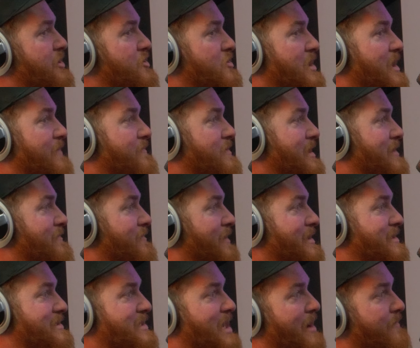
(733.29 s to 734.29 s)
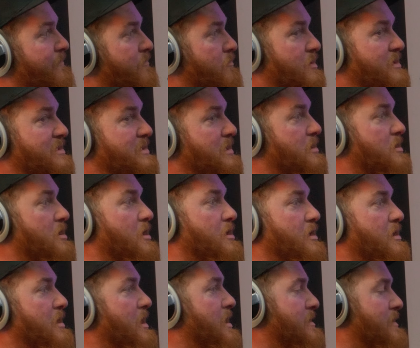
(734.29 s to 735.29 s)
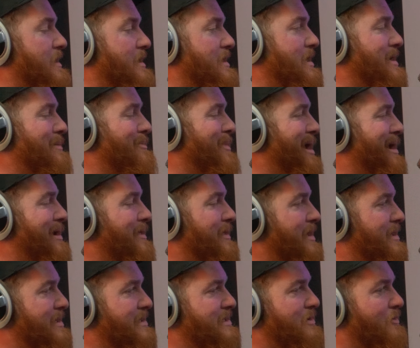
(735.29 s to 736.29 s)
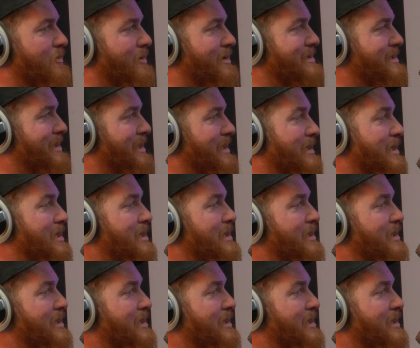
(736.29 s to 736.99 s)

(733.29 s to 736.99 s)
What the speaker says: And you're giving advice to everyone saying that they need to buy this, or it's like.